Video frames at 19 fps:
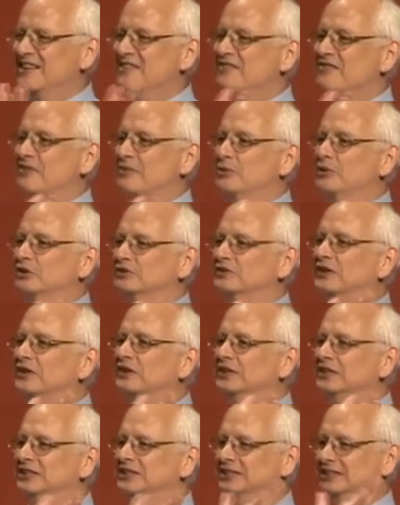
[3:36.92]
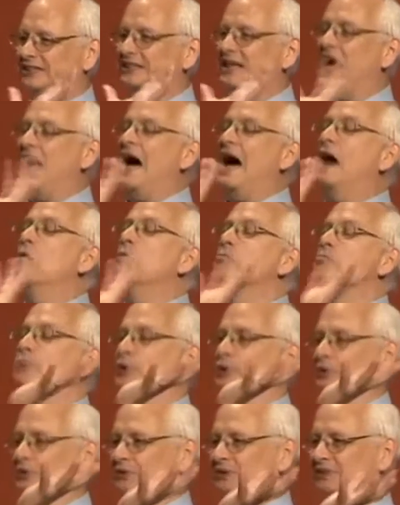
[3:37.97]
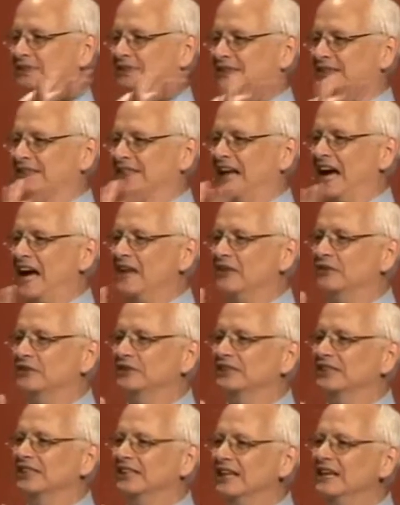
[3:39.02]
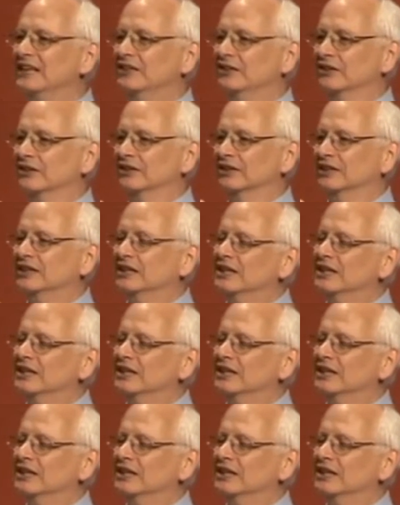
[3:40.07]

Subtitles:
From those various outposts gathered together